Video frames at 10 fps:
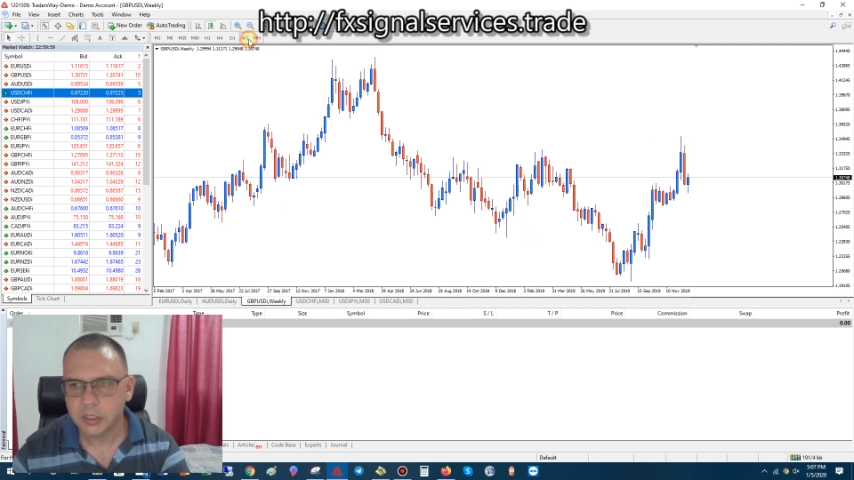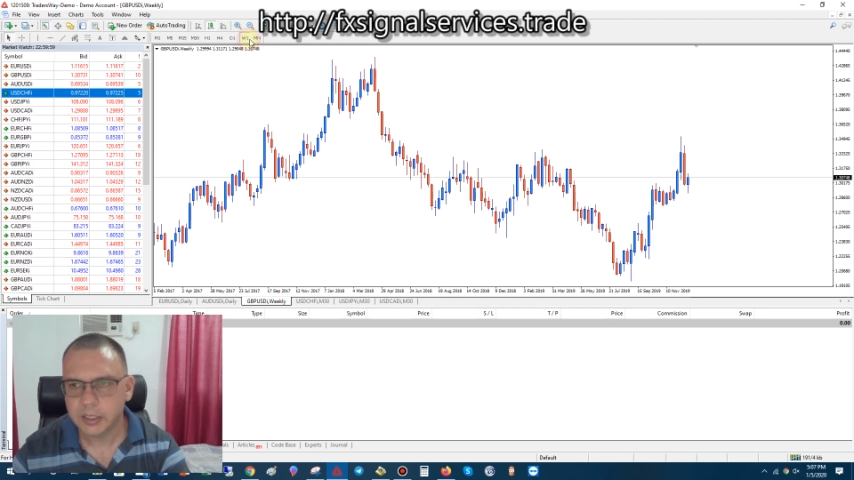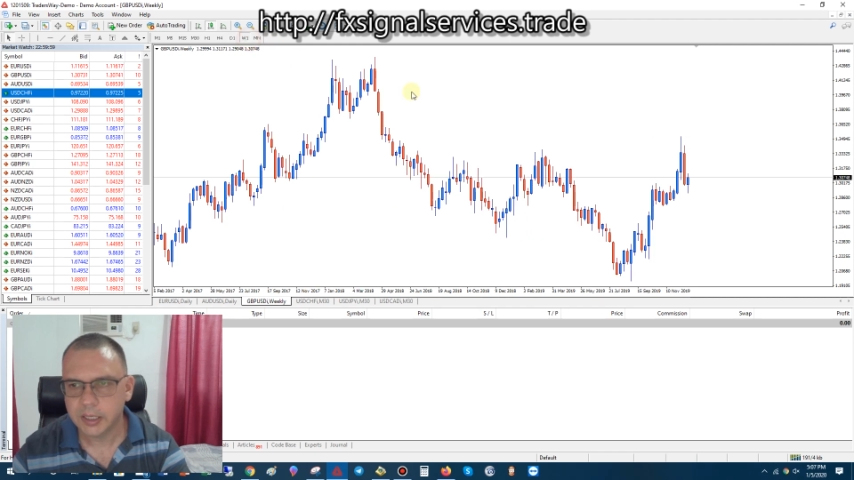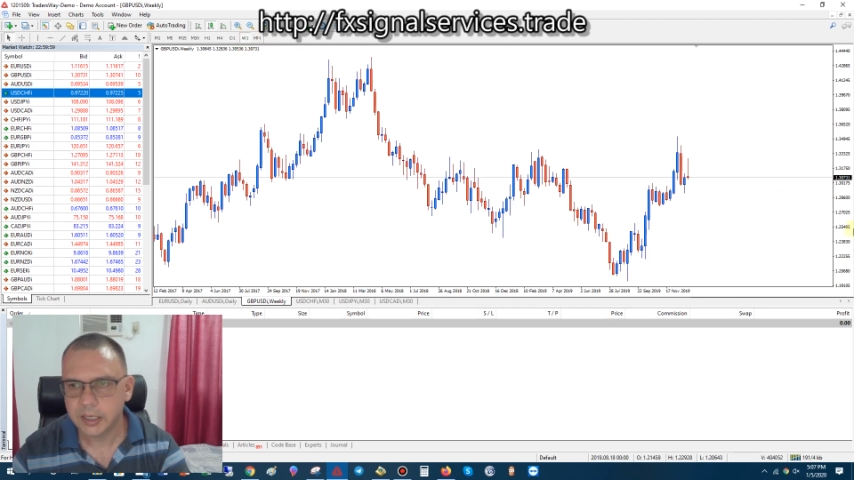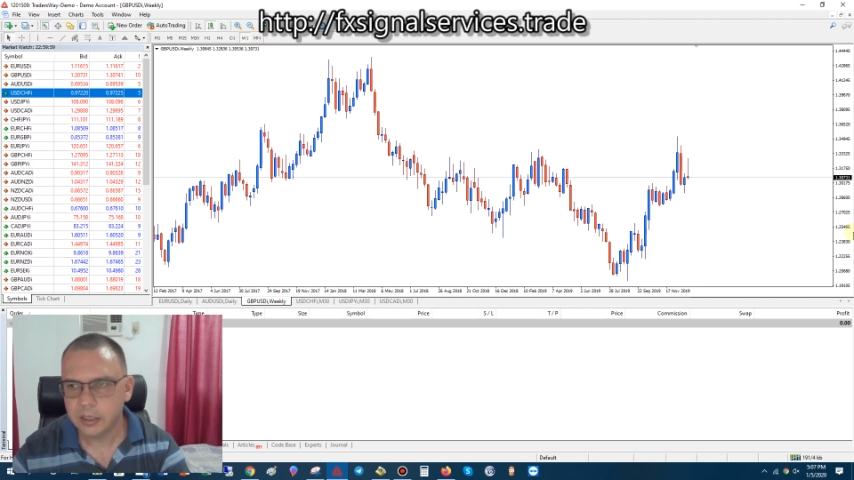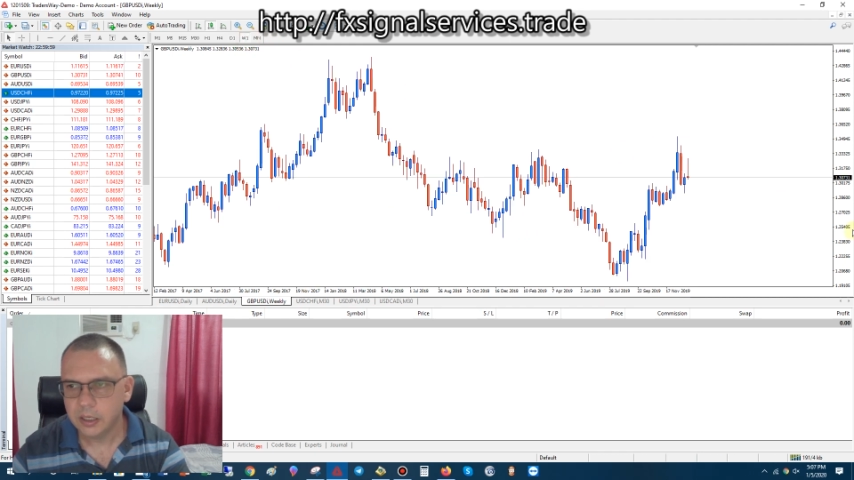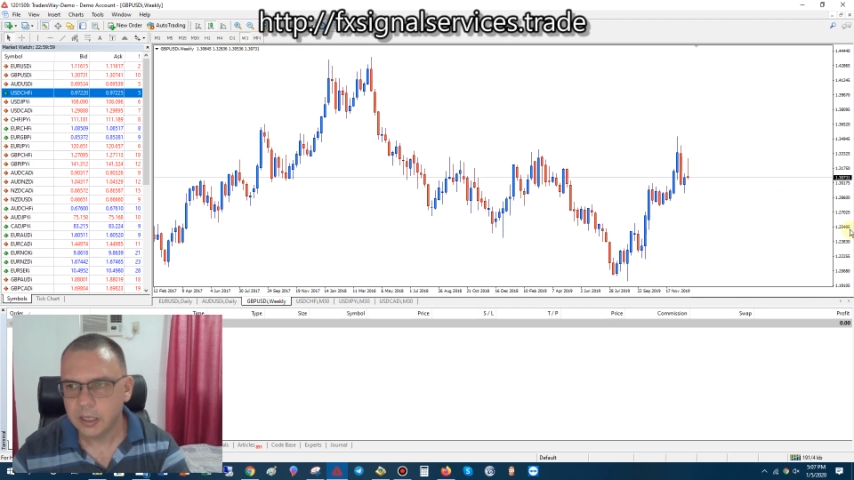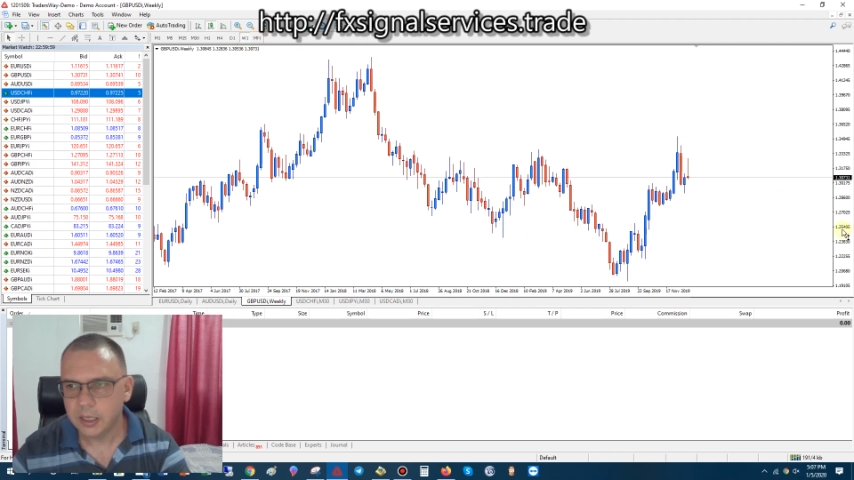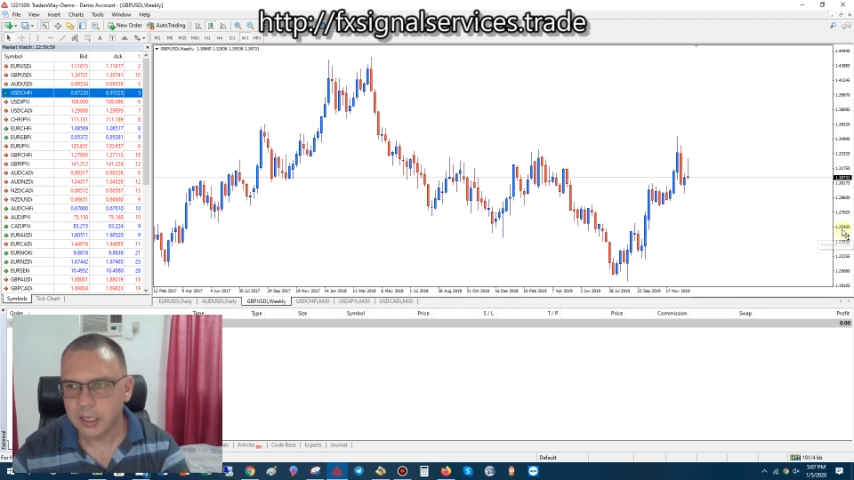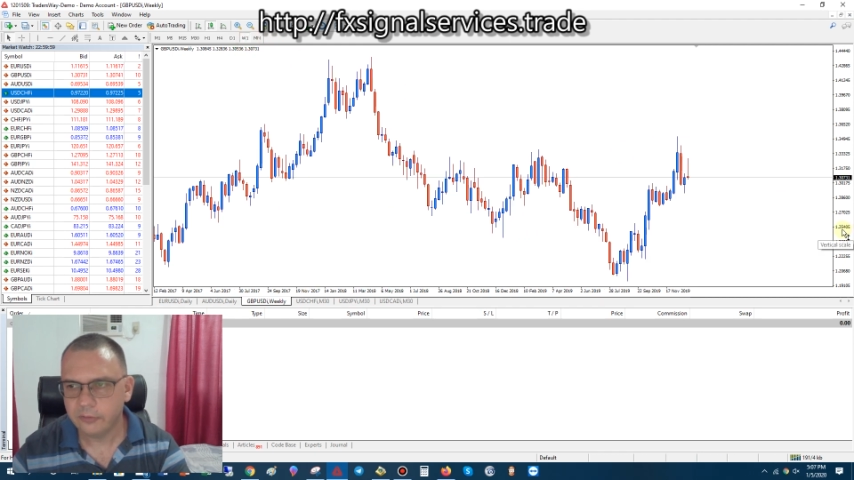Okay,
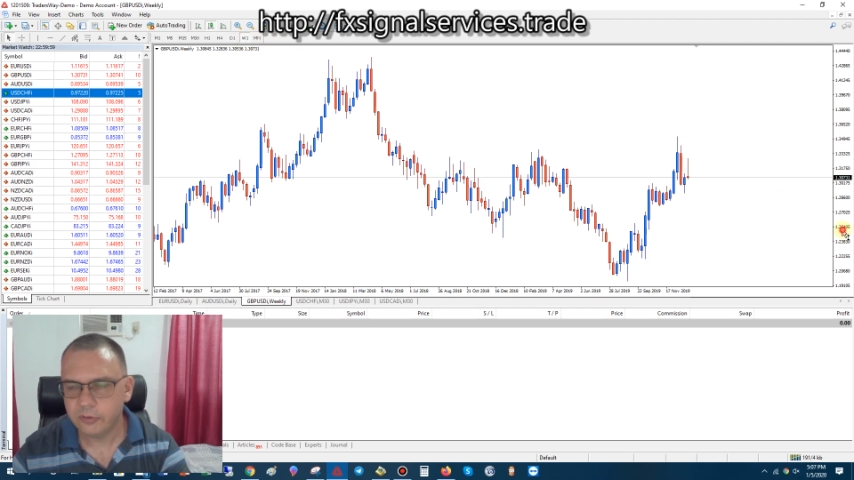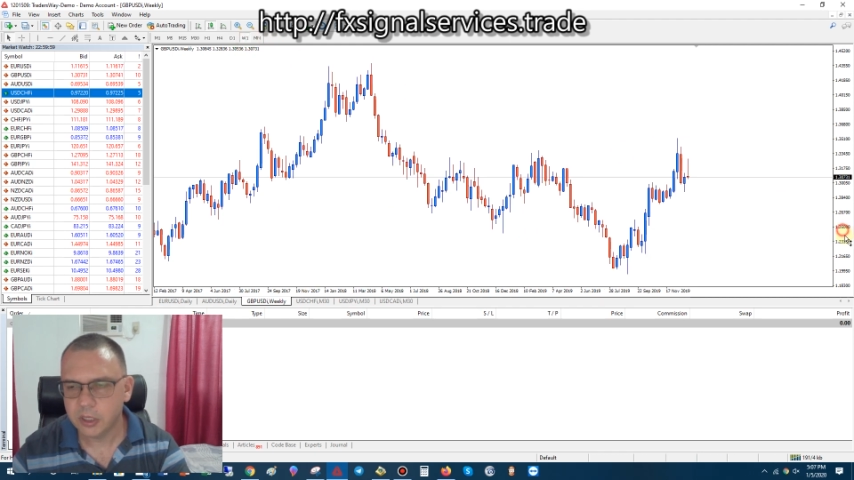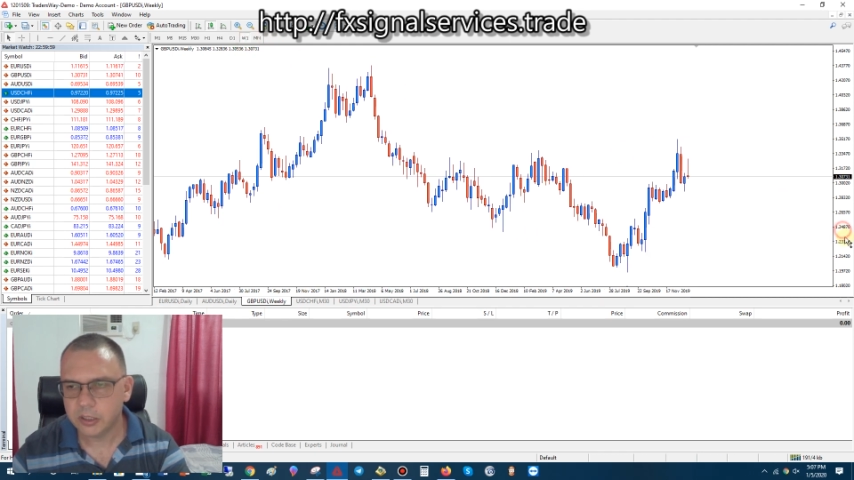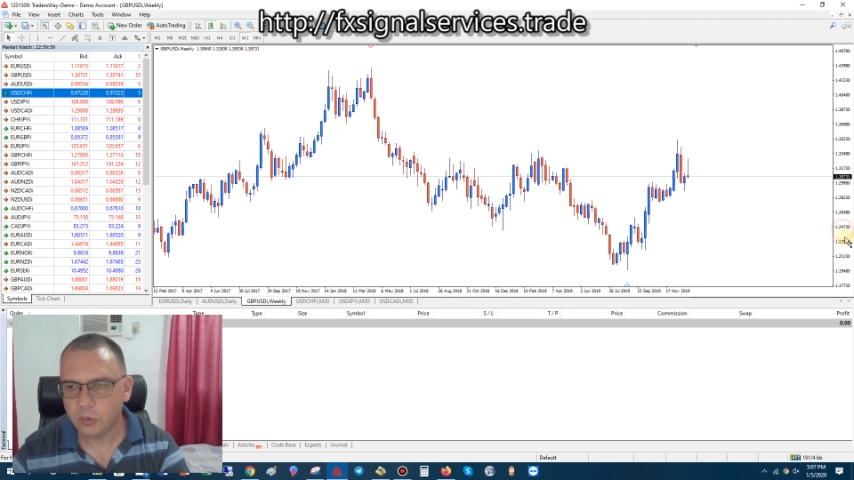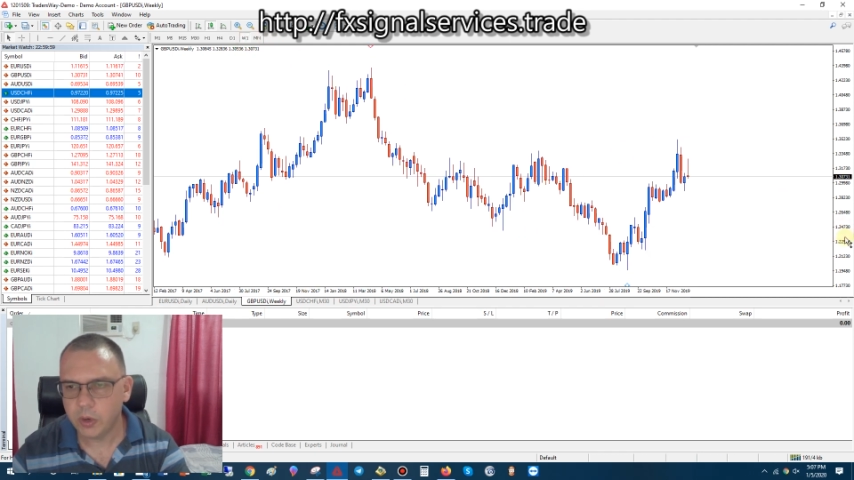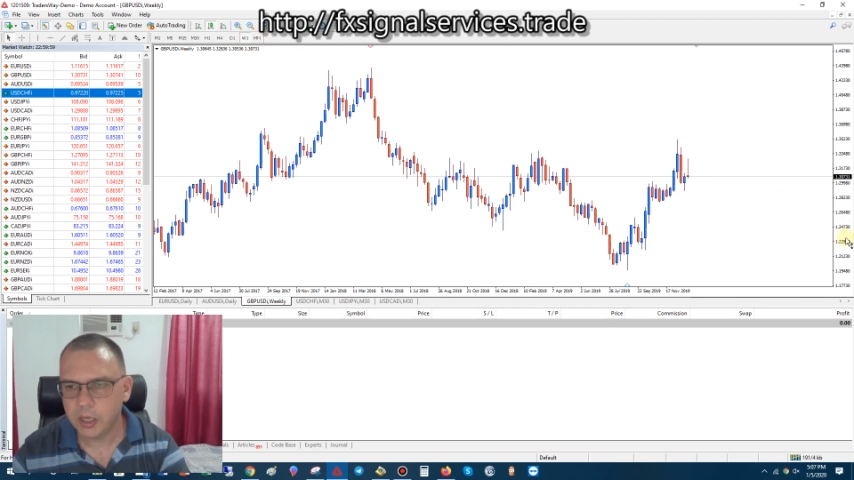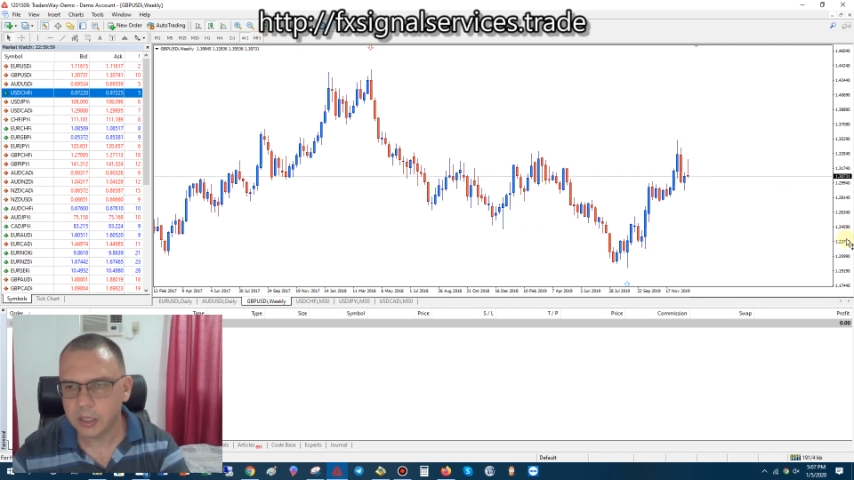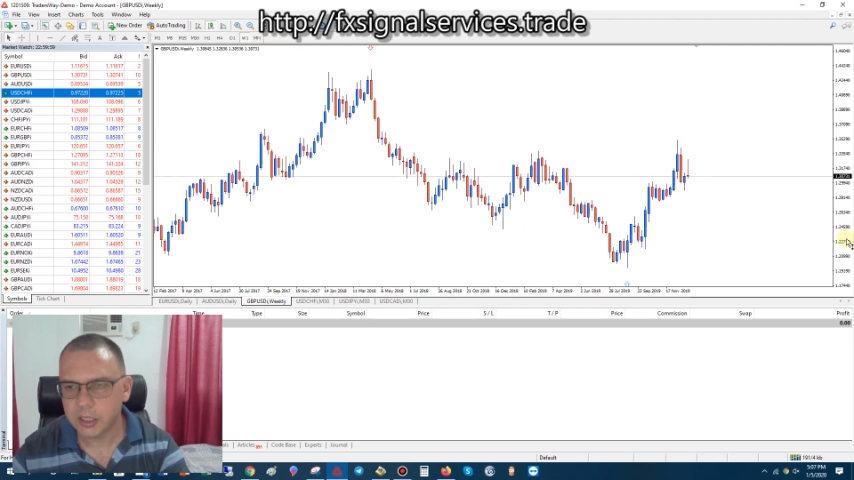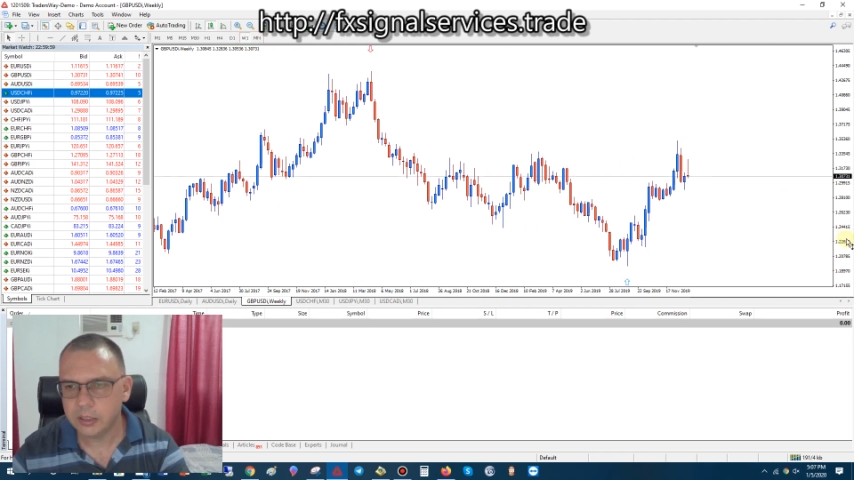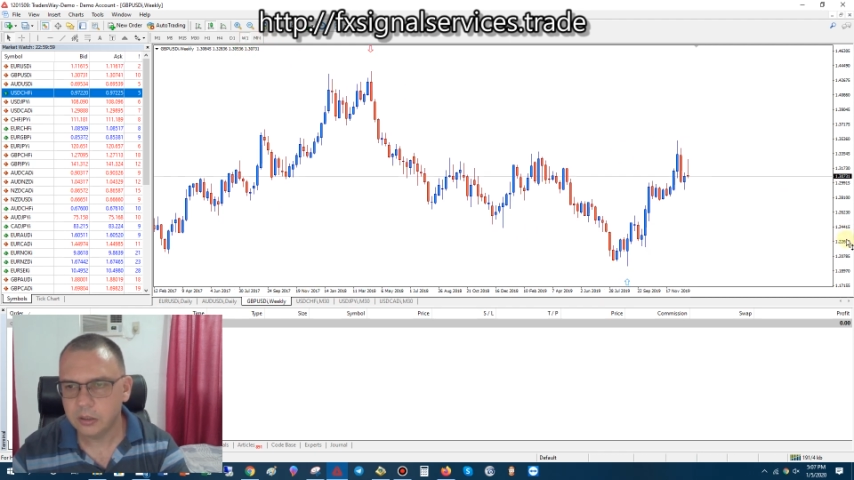now if we look at the
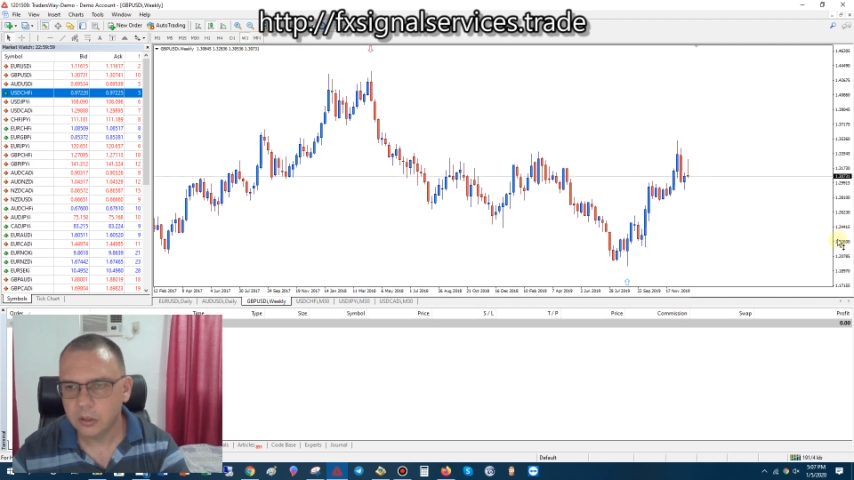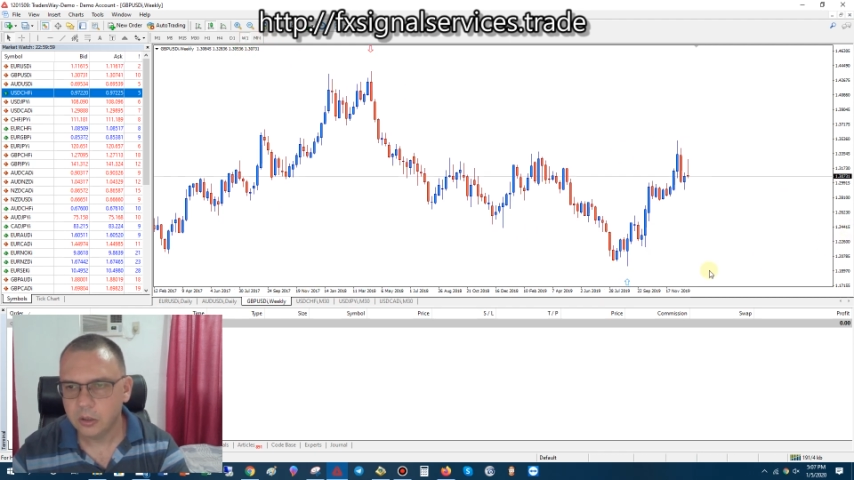weekly,